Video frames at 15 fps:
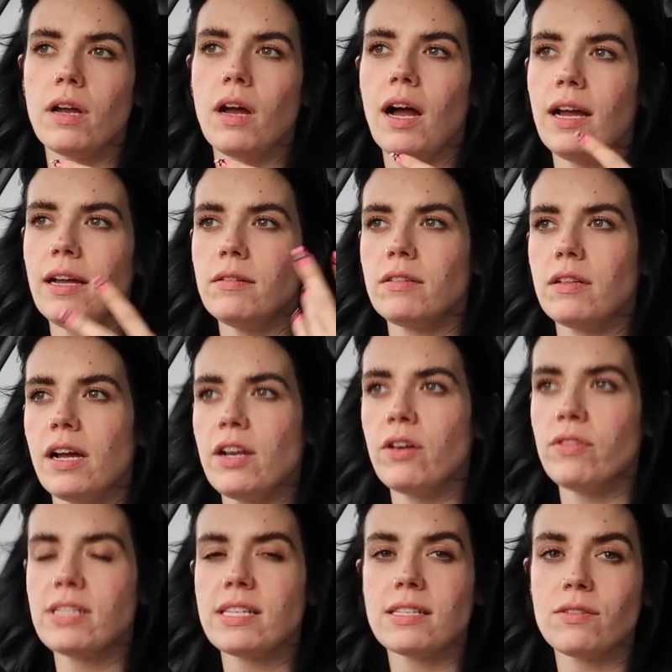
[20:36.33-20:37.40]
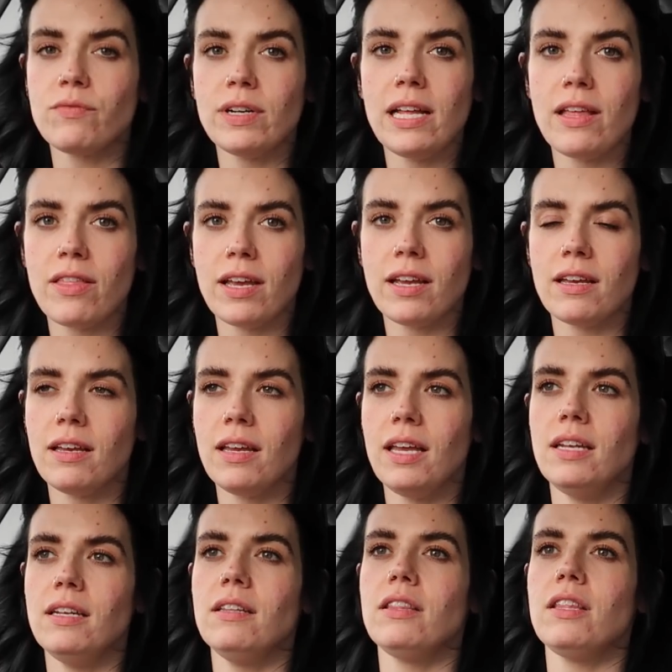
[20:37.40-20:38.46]
I know this isn't really a thing
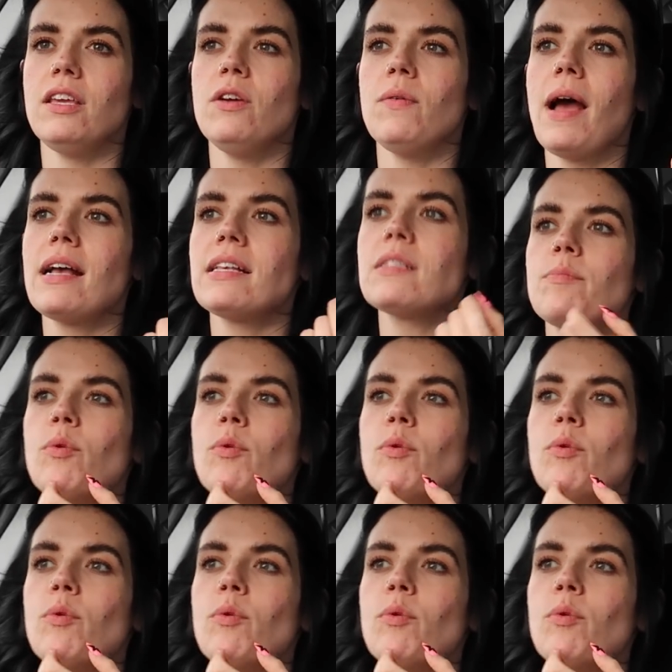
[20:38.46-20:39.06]
in the US,